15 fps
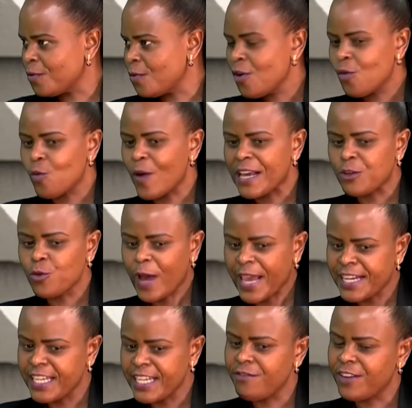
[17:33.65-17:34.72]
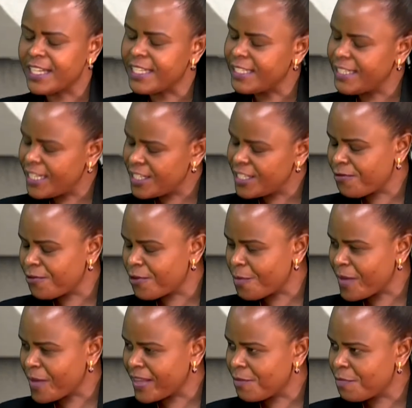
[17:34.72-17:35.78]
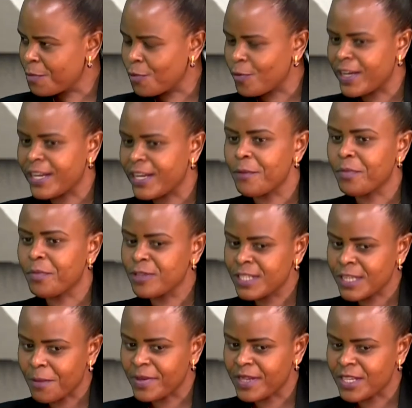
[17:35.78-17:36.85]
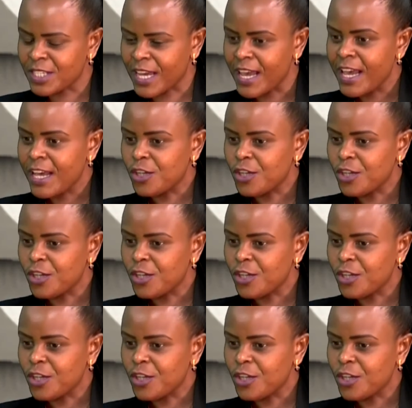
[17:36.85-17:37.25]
Why do I need validation from other people when I post a picture?